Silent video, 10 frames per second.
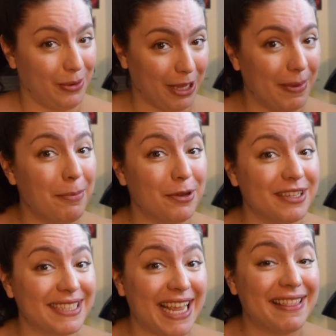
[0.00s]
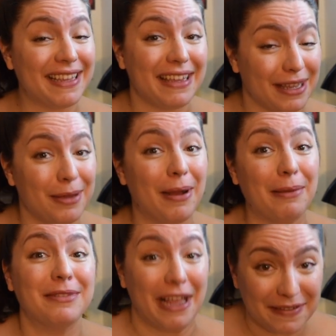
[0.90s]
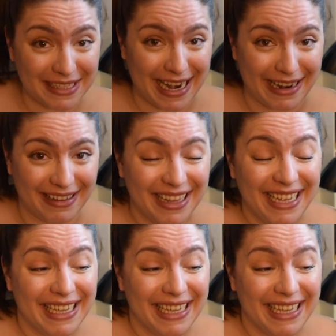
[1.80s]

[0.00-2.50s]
week about books and the geeky mom lifestyle.